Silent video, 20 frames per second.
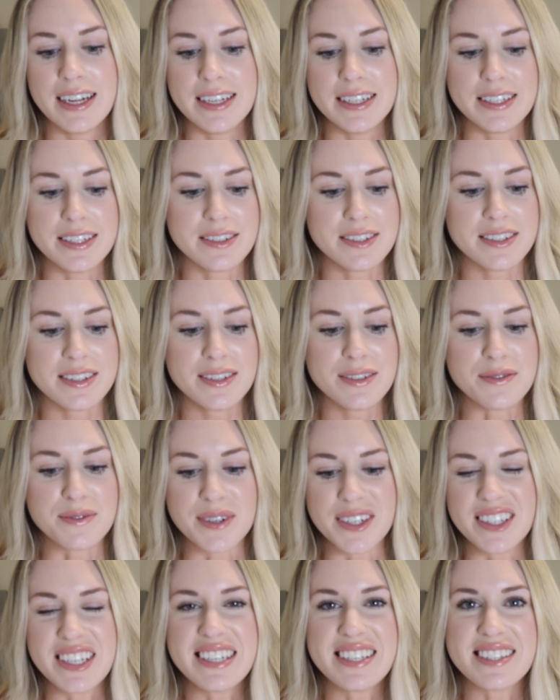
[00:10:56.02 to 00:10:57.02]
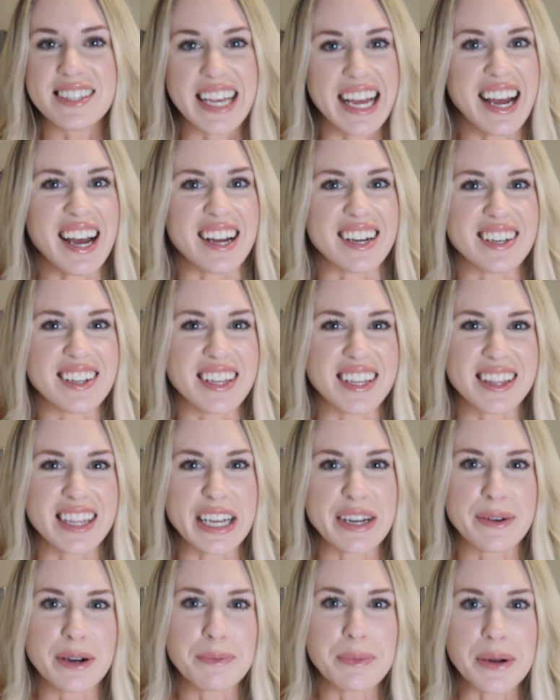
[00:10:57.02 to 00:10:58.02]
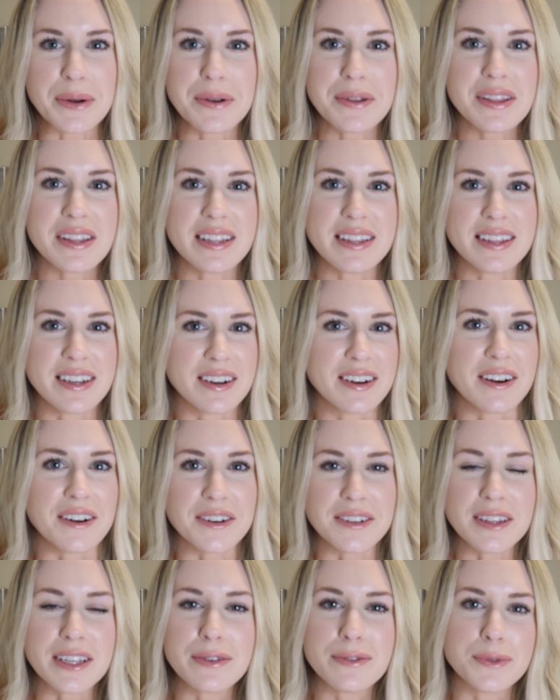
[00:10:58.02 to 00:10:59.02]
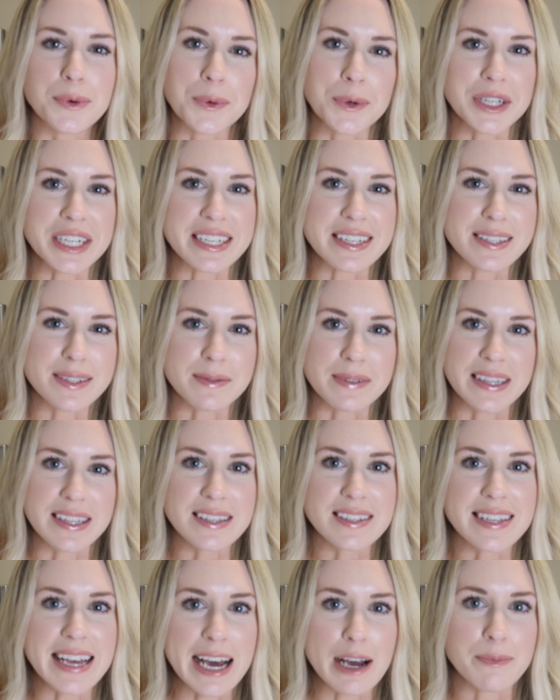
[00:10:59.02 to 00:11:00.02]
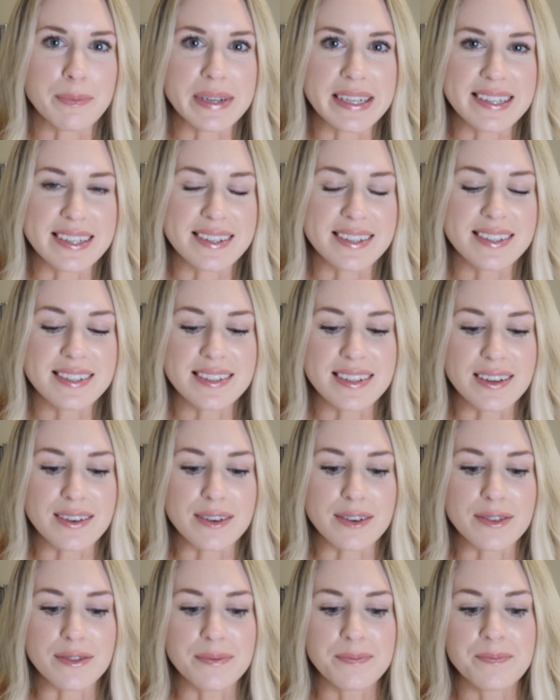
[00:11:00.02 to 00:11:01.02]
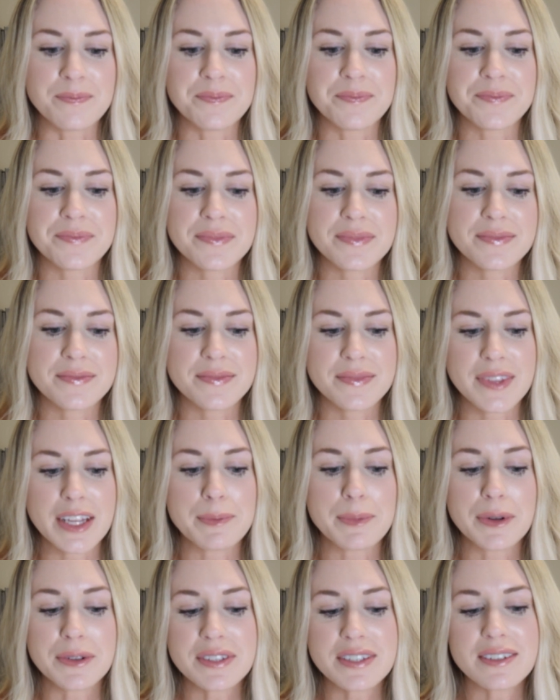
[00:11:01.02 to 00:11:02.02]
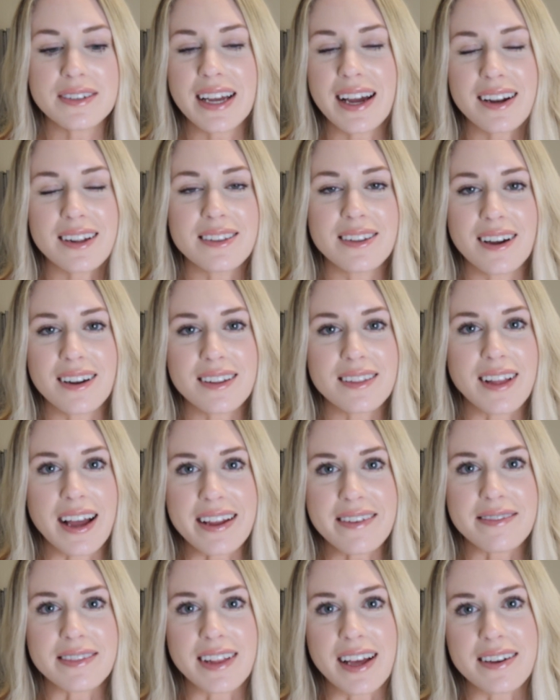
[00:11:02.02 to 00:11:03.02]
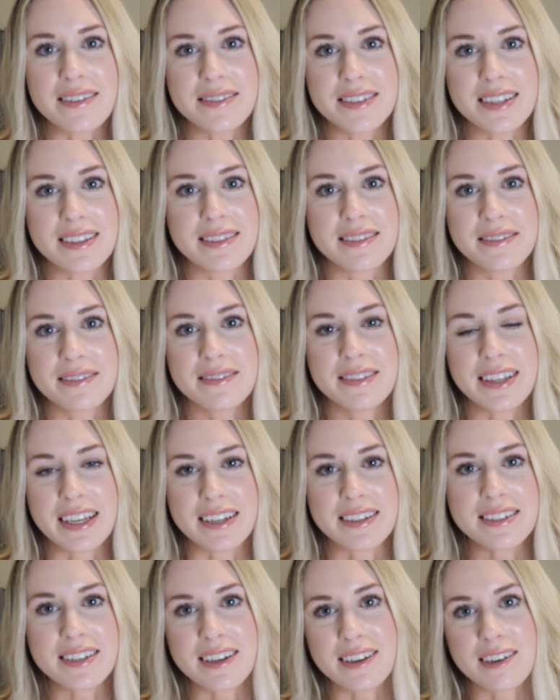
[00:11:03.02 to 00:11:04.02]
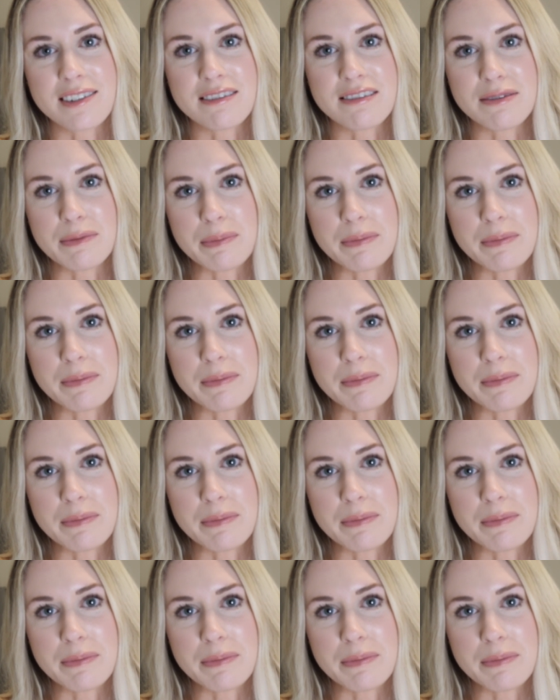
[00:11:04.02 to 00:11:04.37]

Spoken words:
Just really sad. Like, they were both in their early 40s when this happened, so they both still had a lot of life left, and things could have